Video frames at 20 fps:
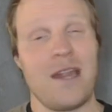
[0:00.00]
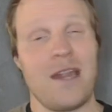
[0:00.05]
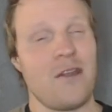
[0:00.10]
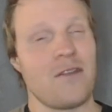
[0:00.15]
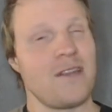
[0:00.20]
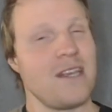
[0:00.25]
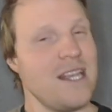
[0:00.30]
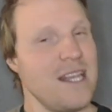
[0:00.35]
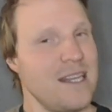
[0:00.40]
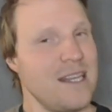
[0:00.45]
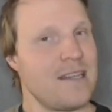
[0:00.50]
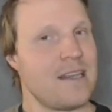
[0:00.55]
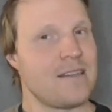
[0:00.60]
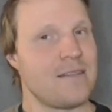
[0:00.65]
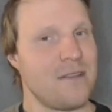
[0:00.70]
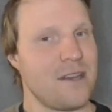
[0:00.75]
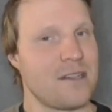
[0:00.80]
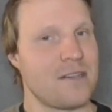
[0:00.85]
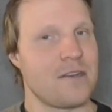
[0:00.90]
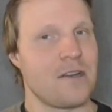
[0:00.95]
not the easiest
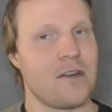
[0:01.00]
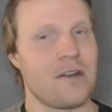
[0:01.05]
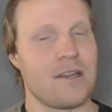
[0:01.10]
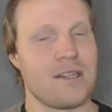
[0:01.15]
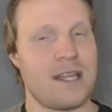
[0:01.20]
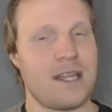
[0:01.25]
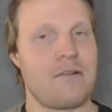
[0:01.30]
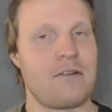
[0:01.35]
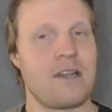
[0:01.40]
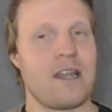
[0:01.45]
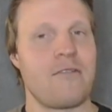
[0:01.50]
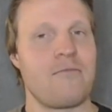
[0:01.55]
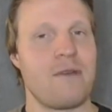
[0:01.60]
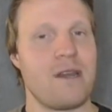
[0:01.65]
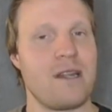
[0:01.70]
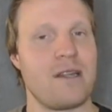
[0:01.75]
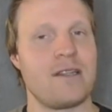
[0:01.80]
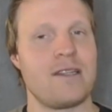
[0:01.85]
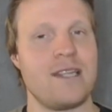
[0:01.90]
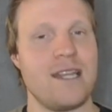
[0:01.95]
fixture because Everton have
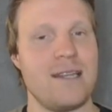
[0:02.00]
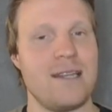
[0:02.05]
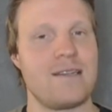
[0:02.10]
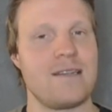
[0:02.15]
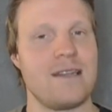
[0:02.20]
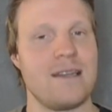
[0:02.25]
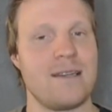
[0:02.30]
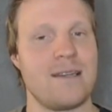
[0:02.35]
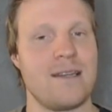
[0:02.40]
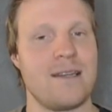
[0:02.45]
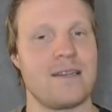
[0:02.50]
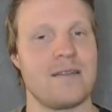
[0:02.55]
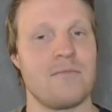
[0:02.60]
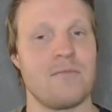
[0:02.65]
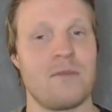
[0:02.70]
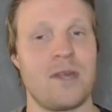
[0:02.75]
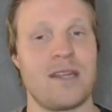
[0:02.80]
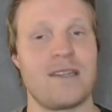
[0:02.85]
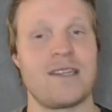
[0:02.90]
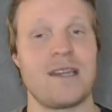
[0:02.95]
been decent this season,
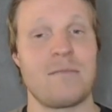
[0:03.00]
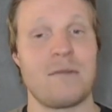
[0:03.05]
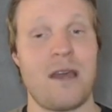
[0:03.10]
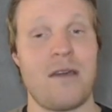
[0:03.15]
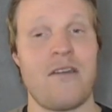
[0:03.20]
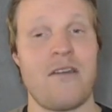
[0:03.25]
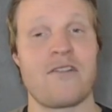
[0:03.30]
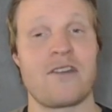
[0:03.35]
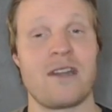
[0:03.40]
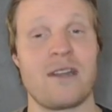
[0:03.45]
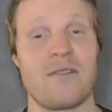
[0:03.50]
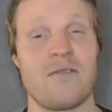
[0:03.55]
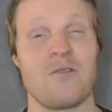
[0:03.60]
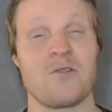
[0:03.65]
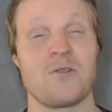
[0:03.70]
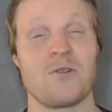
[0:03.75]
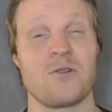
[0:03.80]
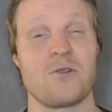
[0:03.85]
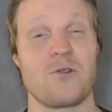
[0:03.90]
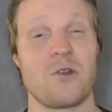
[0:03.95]
but at the same time Everton have
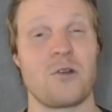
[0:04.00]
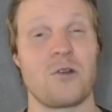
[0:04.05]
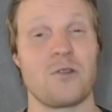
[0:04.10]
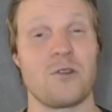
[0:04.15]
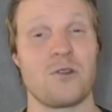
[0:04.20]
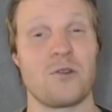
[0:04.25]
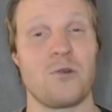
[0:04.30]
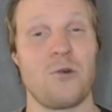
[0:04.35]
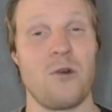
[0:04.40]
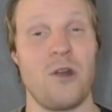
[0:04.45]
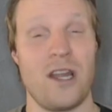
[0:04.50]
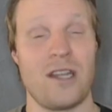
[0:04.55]
also struggled to score,